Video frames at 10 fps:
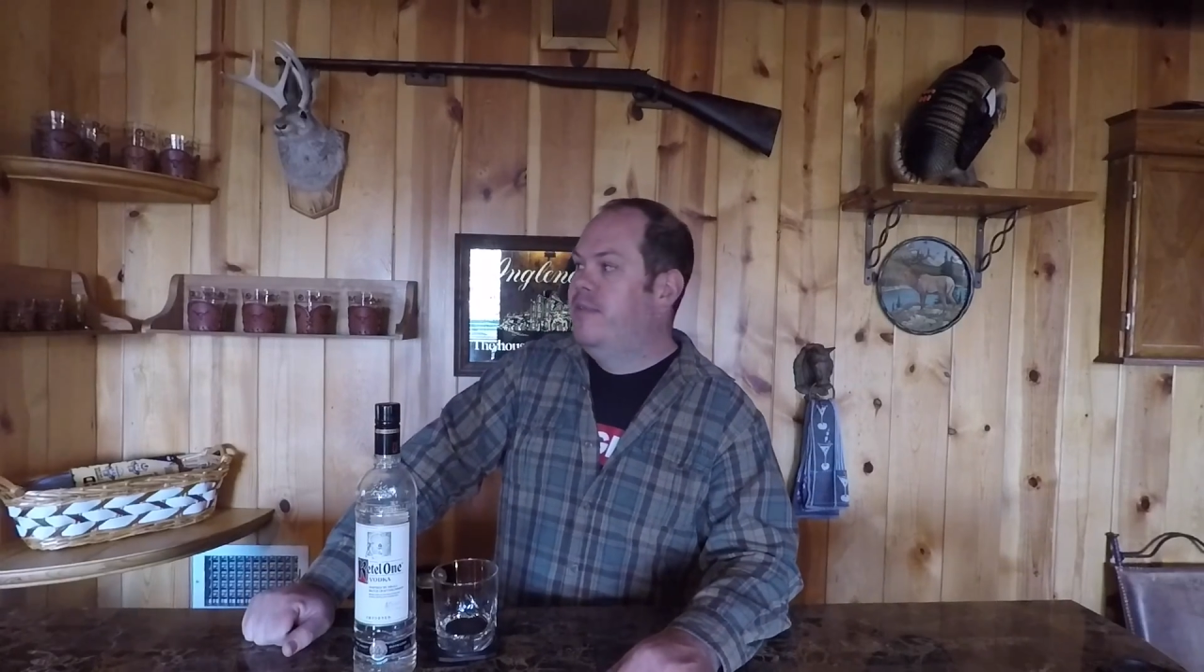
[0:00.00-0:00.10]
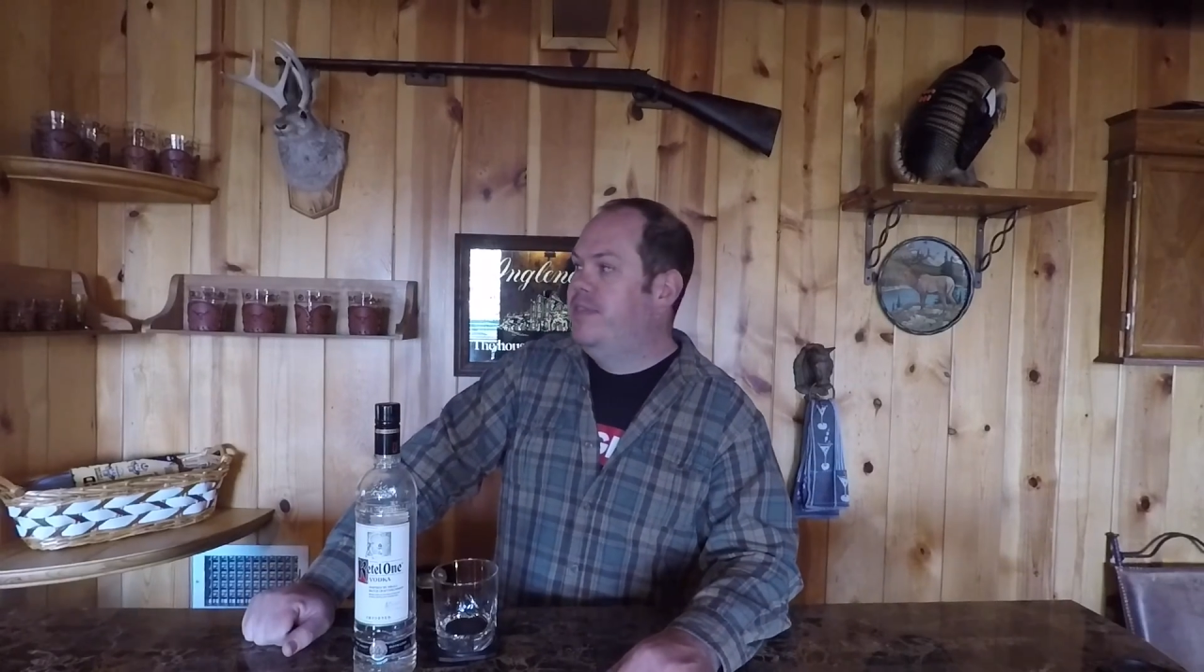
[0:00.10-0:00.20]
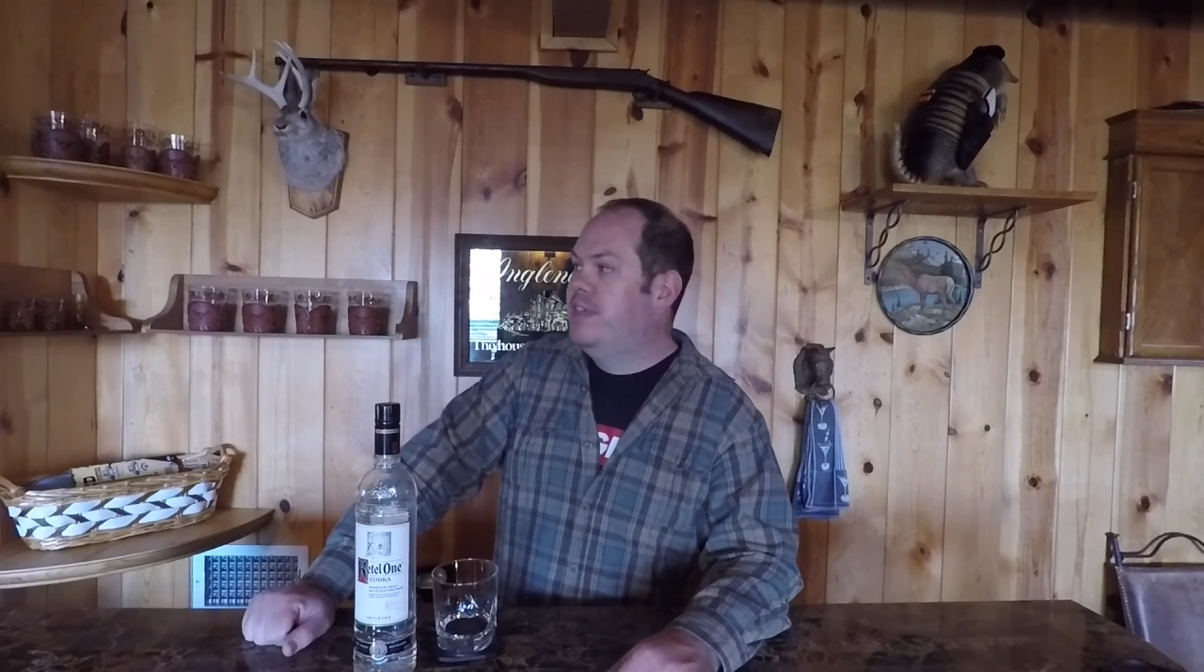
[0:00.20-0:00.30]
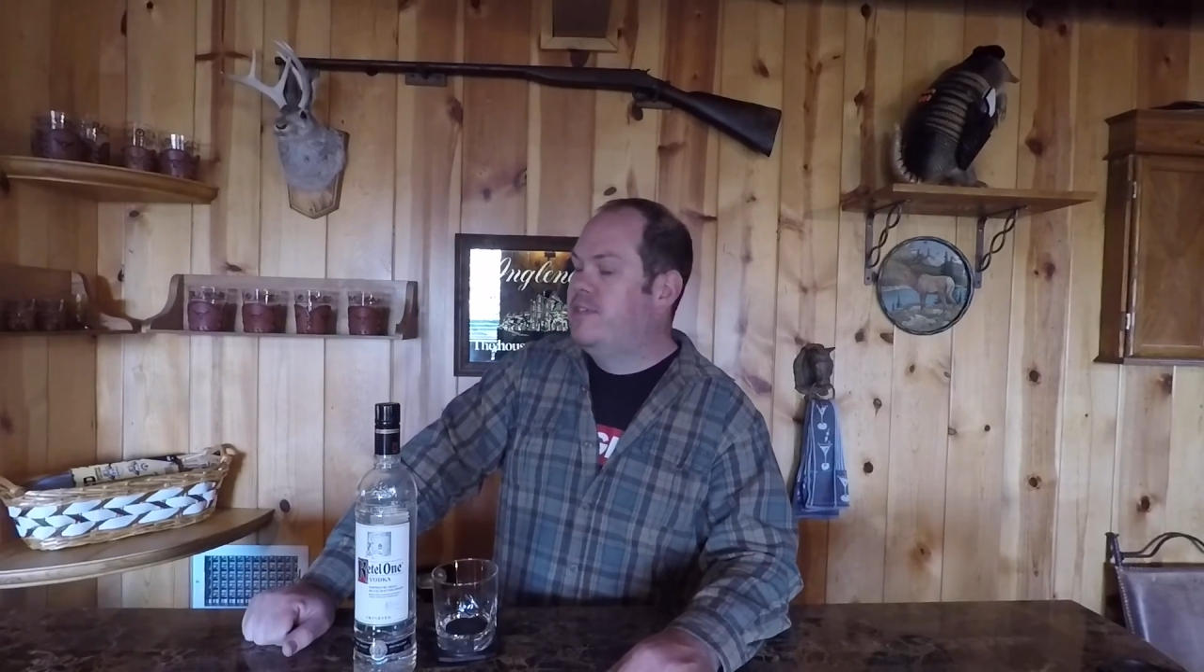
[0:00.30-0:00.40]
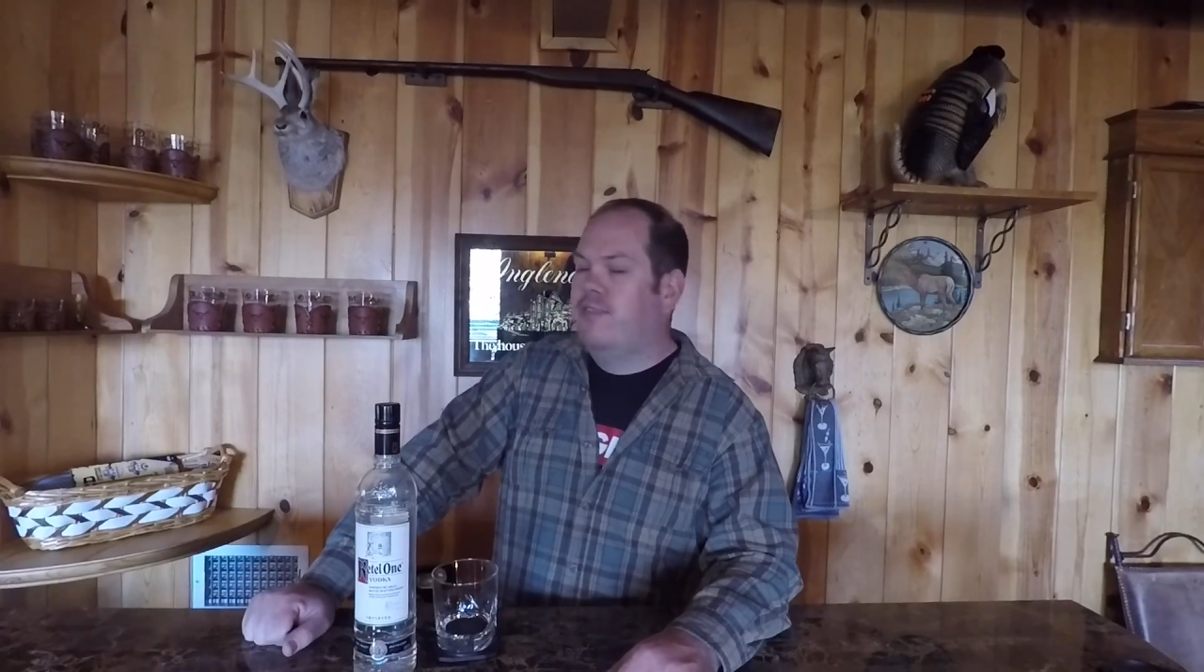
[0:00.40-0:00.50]

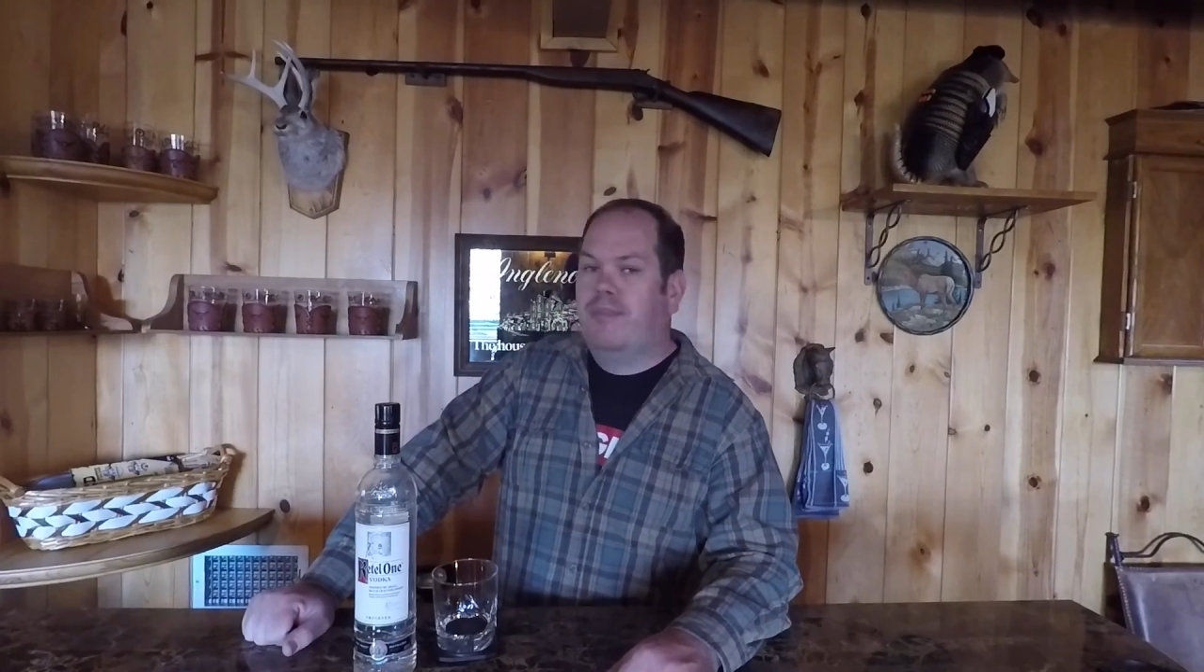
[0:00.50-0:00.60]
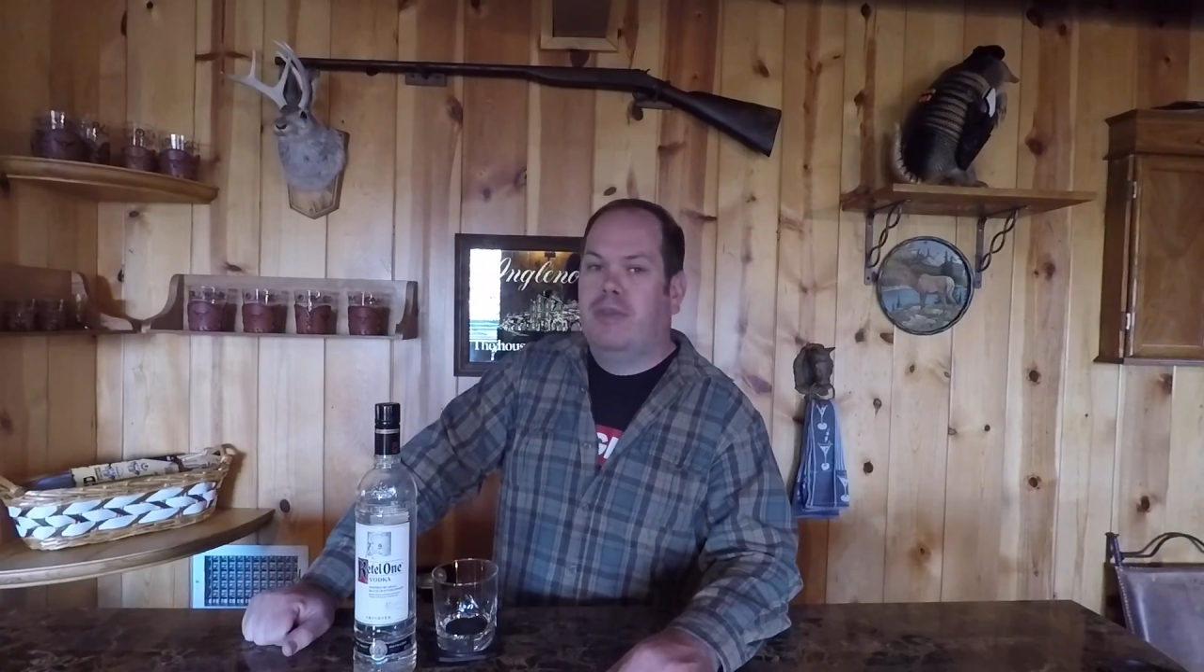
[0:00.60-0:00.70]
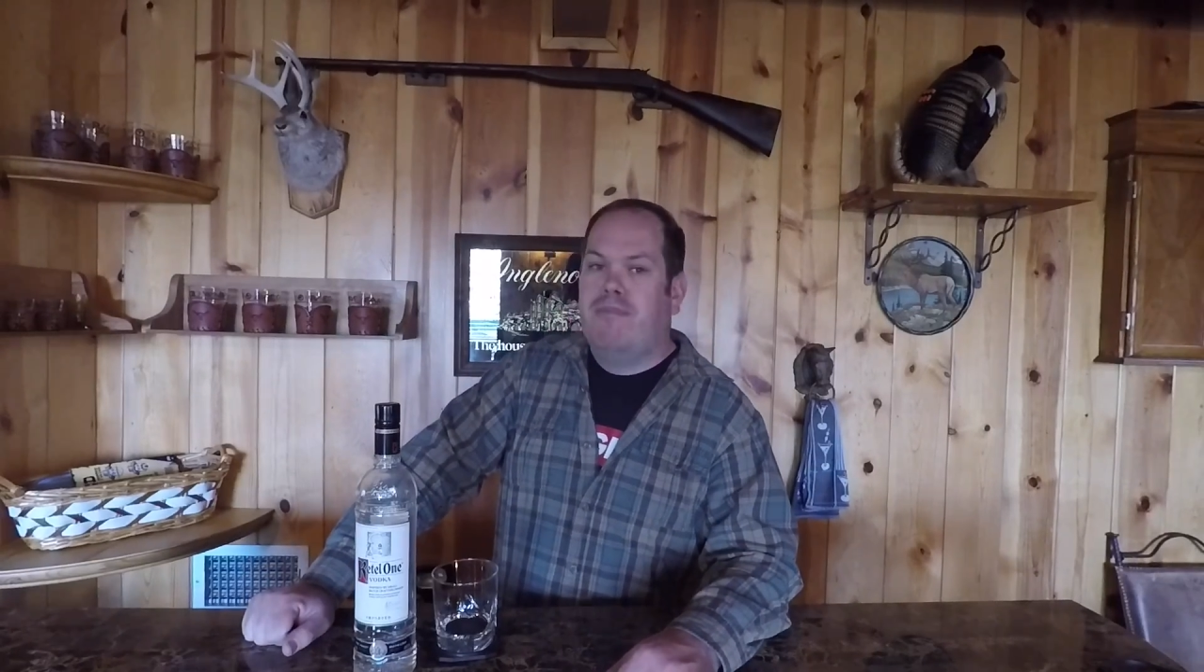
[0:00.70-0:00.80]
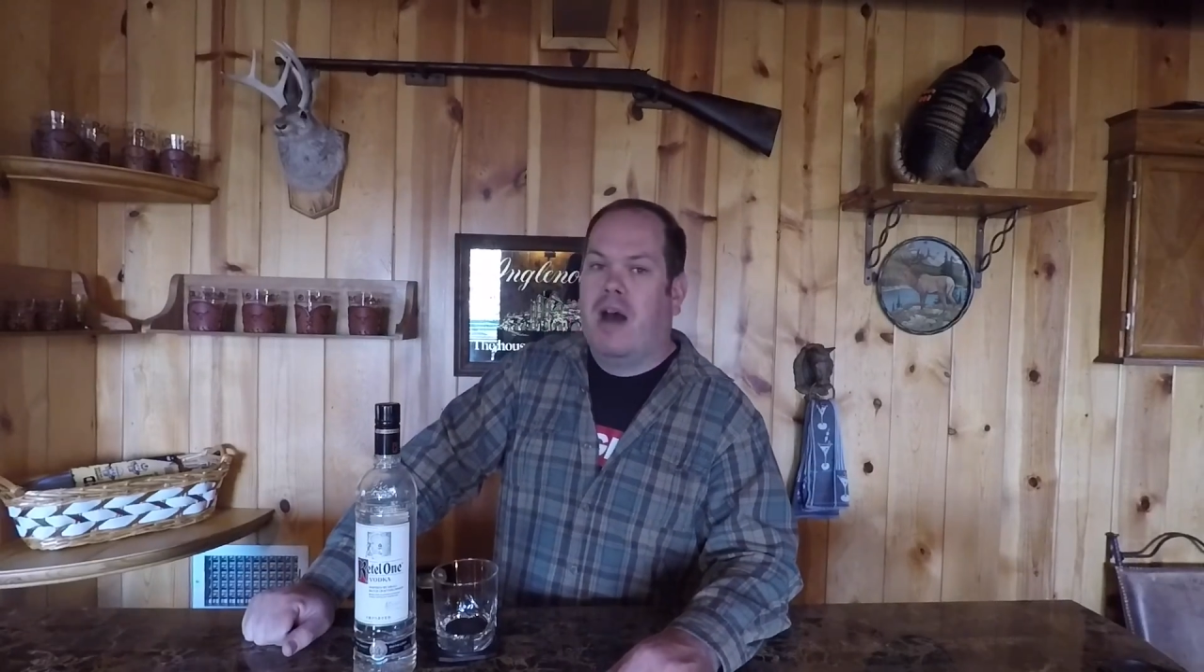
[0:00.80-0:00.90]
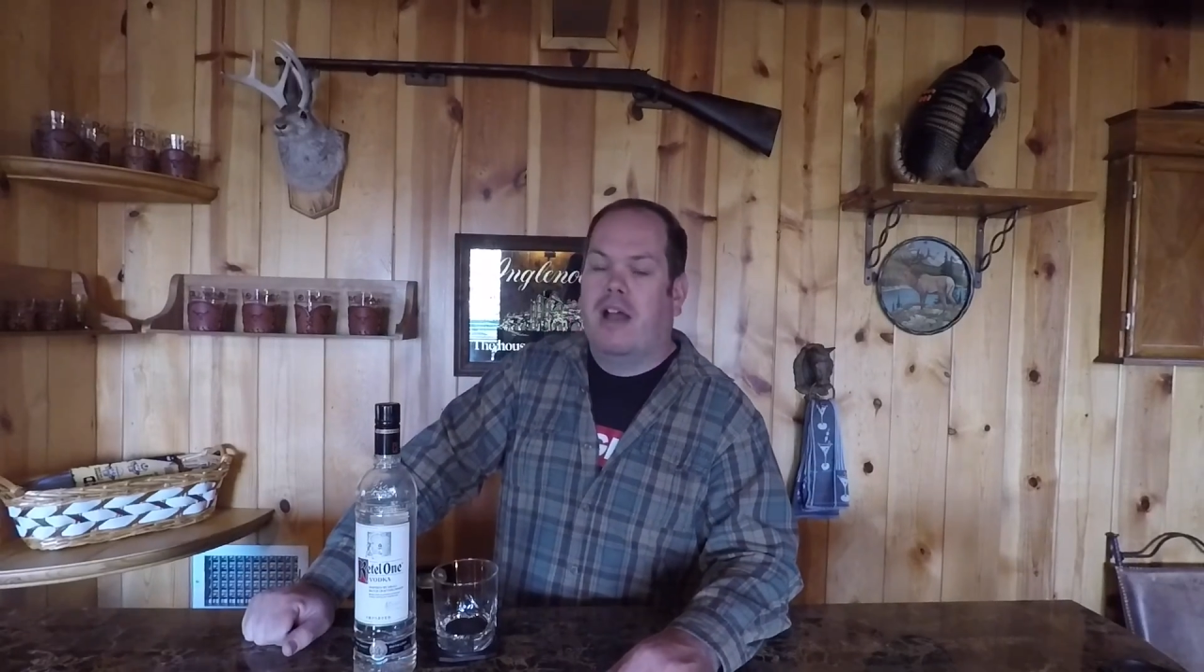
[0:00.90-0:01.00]
this from the
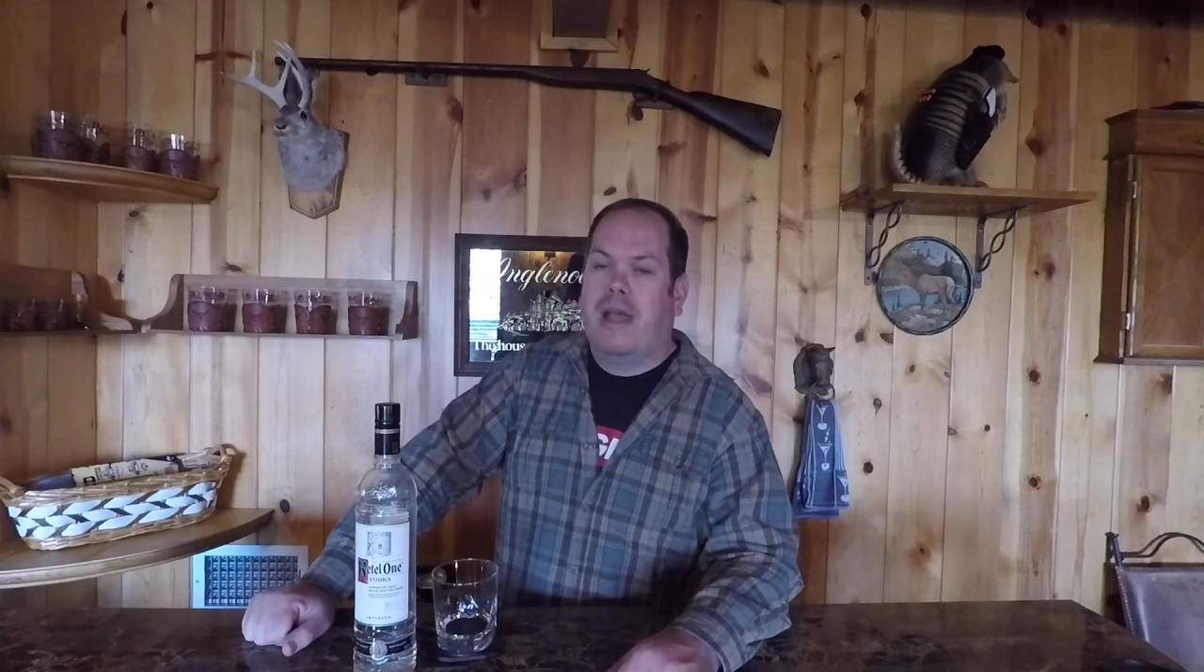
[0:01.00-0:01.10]
bar